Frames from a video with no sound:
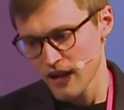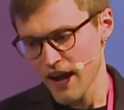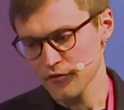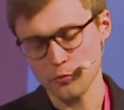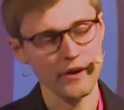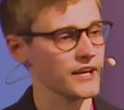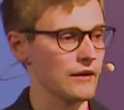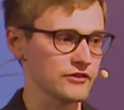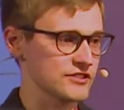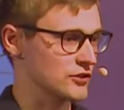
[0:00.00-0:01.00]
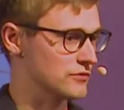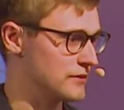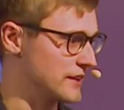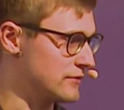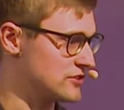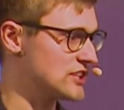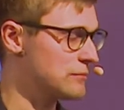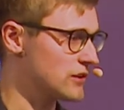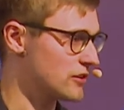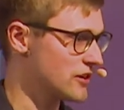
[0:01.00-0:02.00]
And to make everything even
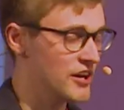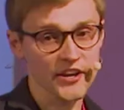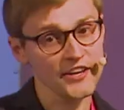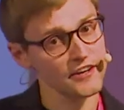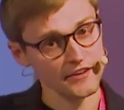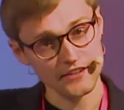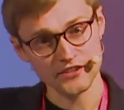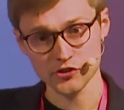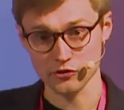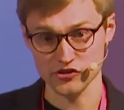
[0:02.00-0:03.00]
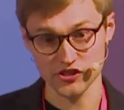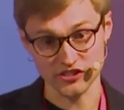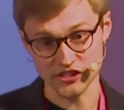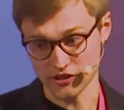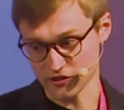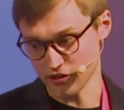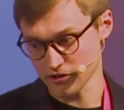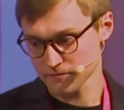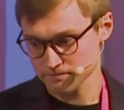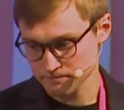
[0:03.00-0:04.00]
simpler, here is your GST return.